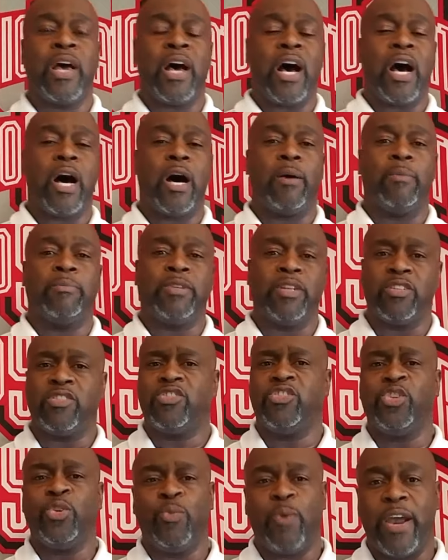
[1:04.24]
um, there's
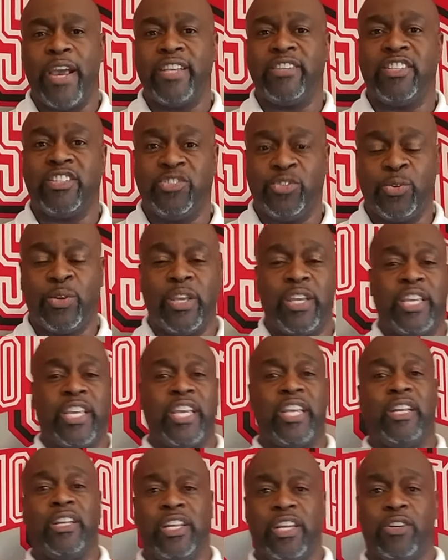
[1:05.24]
two ways that you can
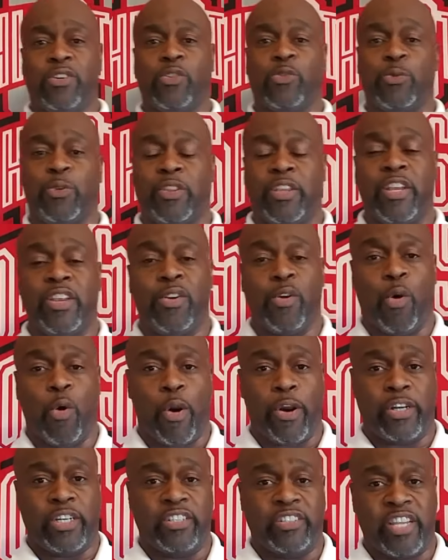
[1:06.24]
get leaders within your
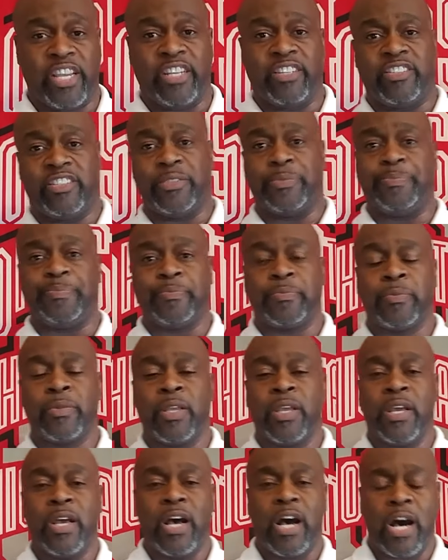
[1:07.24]
organization.
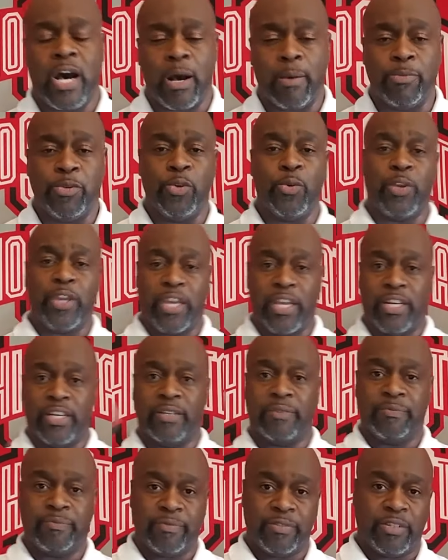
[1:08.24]
Um, you
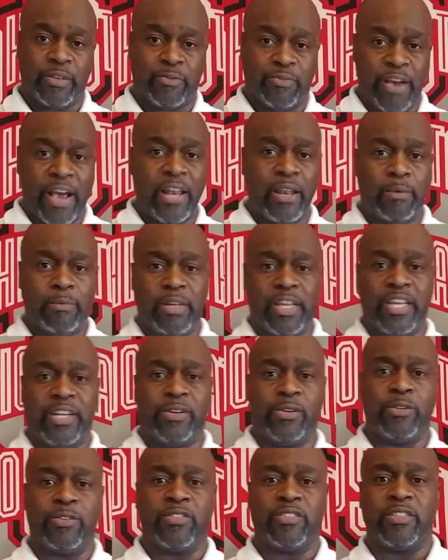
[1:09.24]
can develop
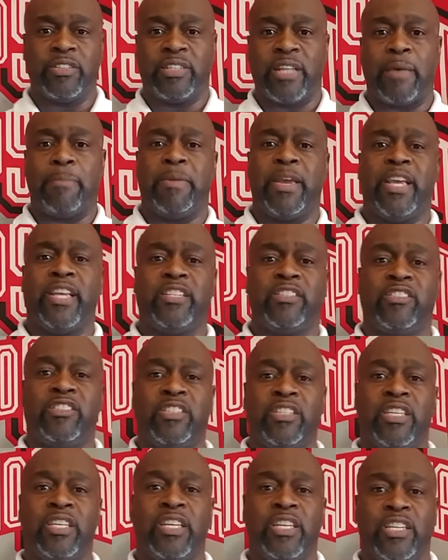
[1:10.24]
leaders. That means
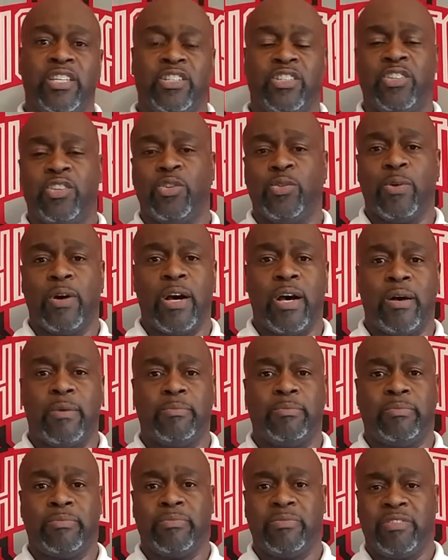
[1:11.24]
you
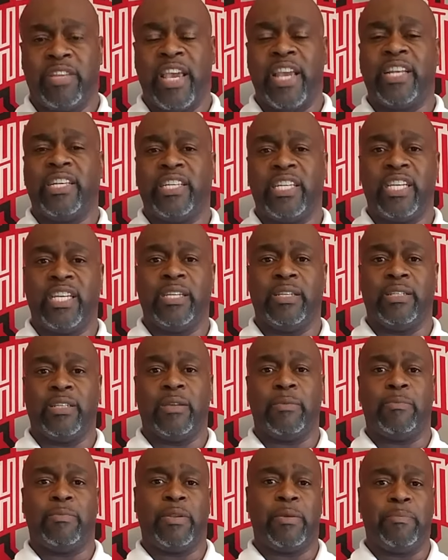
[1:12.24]
um, take the,
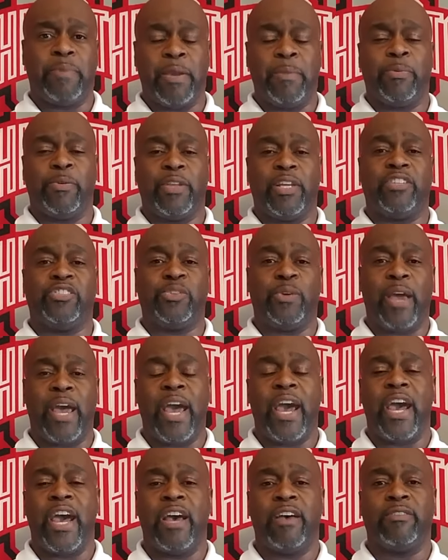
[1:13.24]
the, the people that you
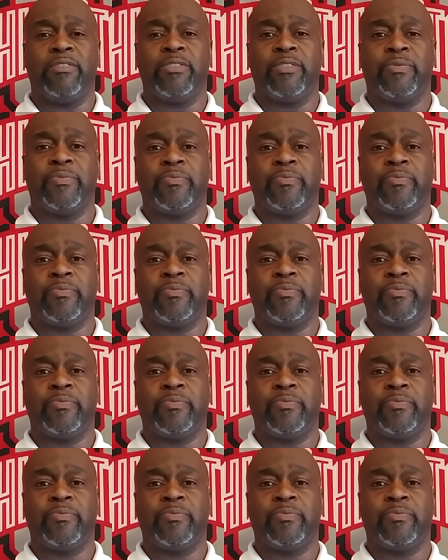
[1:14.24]
have